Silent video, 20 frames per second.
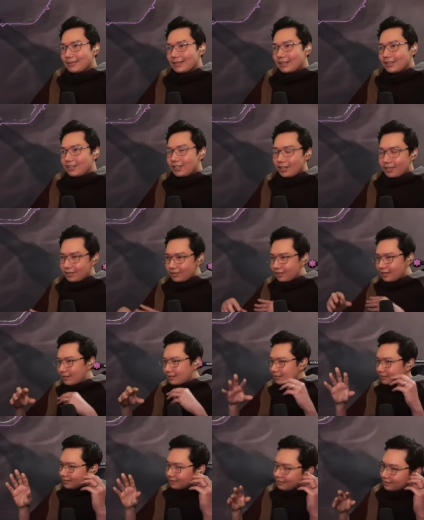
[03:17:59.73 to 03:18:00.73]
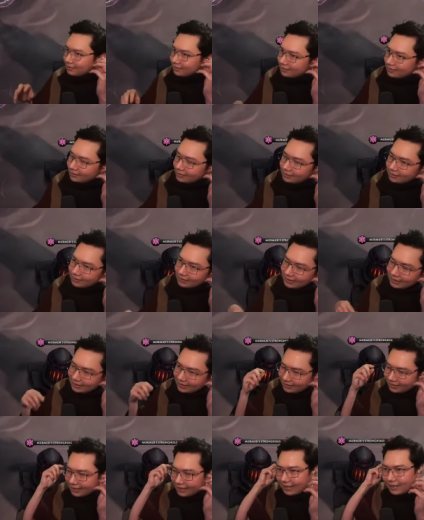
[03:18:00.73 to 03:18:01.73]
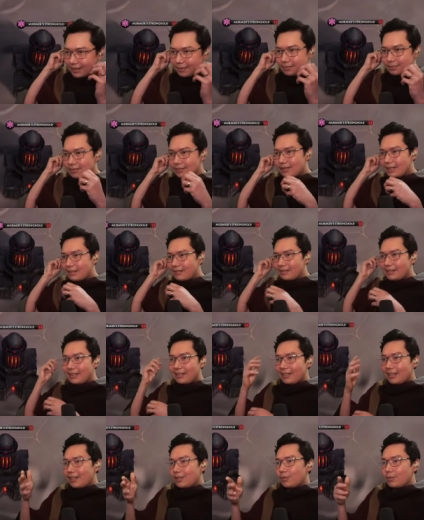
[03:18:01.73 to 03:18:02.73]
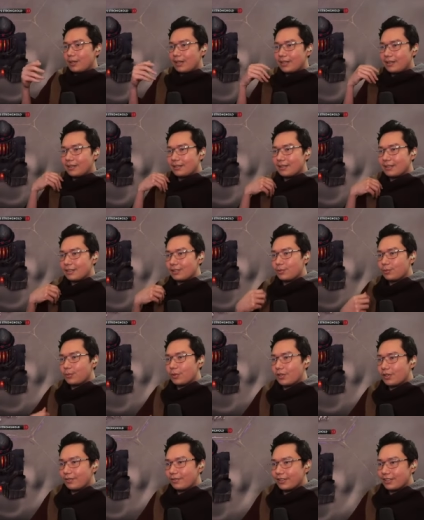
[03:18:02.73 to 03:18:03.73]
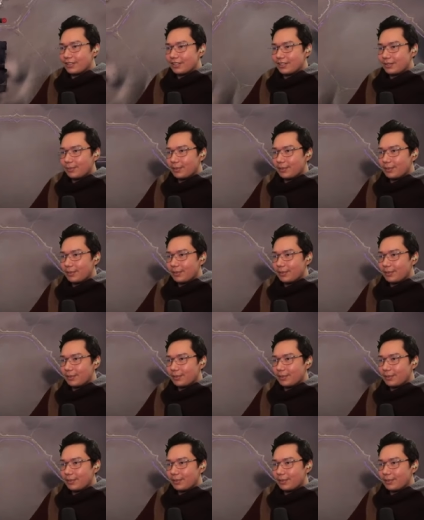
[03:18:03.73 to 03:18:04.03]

So this is gonna they're they're gonna win this war versus